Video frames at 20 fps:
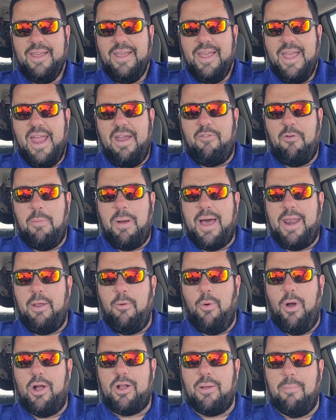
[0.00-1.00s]
Hey everybody,
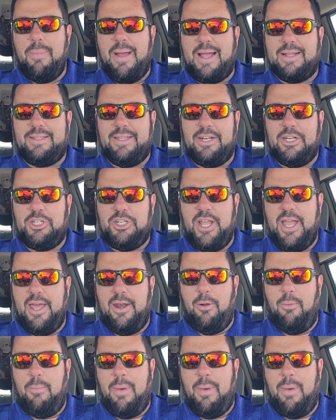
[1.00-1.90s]
welcome back to the channel.